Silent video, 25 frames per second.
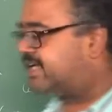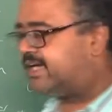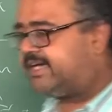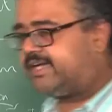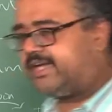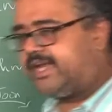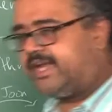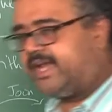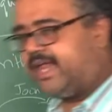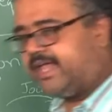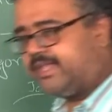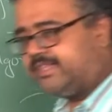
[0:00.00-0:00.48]

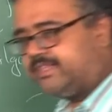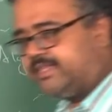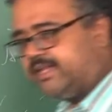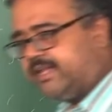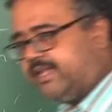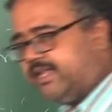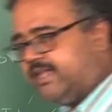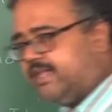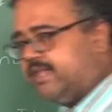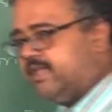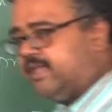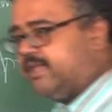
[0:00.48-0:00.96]
contain
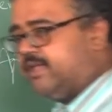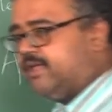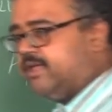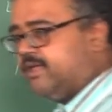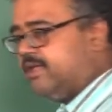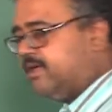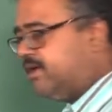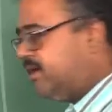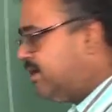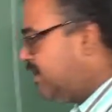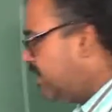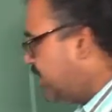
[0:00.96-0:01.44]
I3
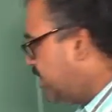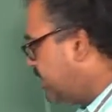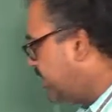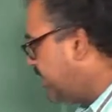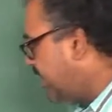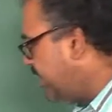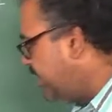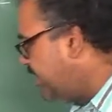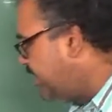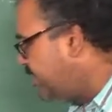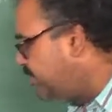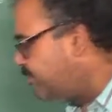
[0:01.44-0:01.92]
are
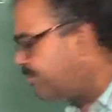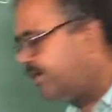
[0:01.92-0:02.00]
done in